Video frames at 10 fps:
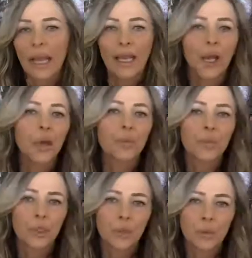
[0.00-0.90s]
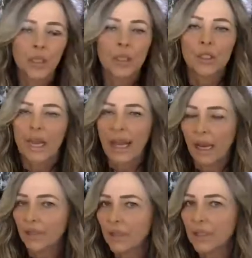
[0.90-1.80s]
help you to
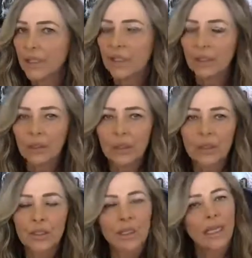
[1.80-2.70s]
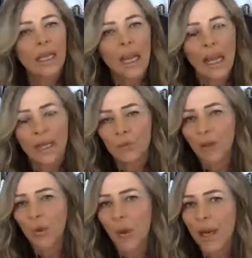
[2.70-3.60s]
have your concerns and
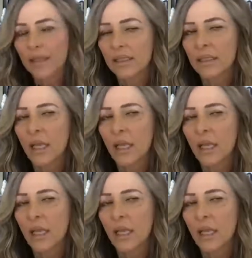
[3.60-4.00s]
requests